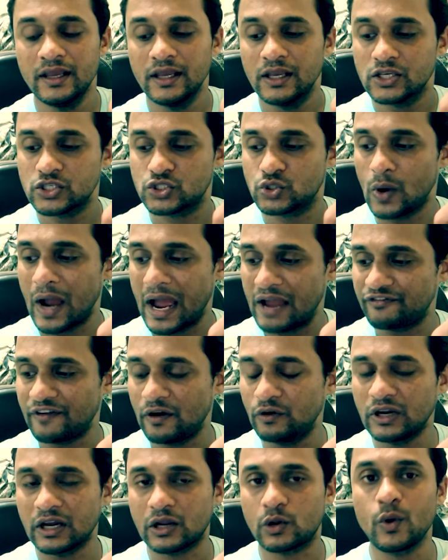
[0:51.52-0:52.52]
So I
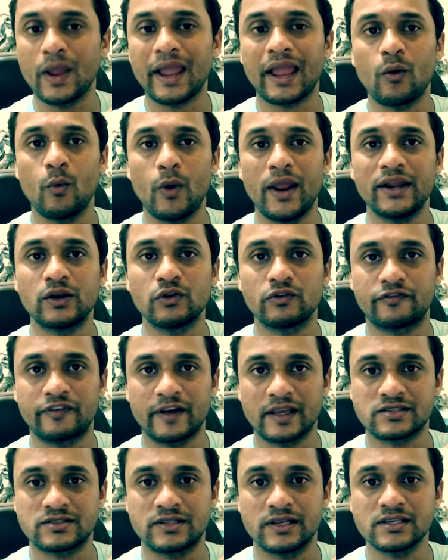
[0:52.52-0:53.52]
found a quick way to
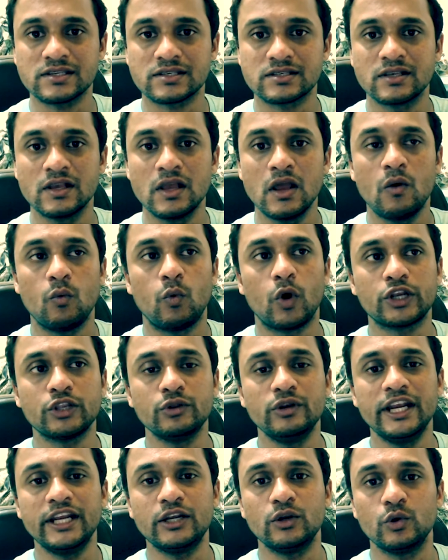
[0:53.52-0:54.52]
fix this. What you
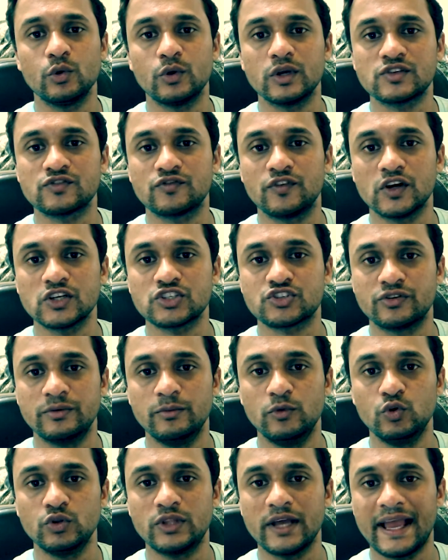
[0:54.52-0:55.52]
need to do is first
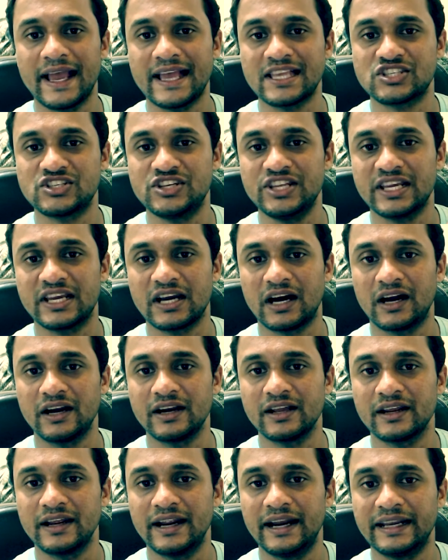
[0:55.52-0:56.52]
remove the SD
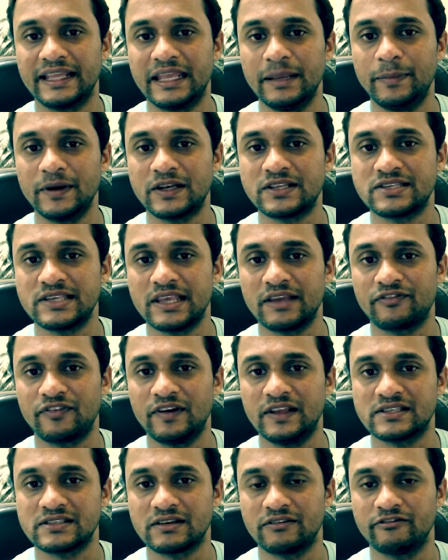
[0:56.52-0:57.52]
card and keep it
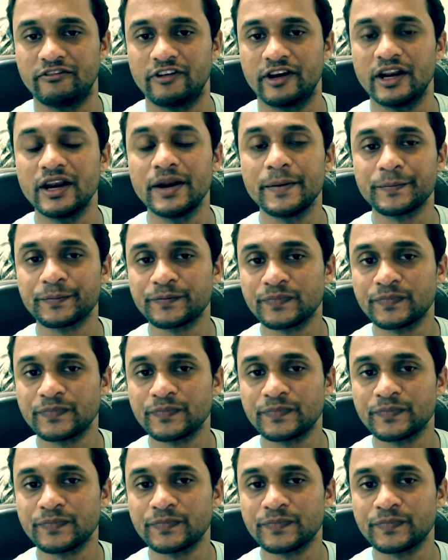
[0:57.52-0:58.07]
safely somewhere.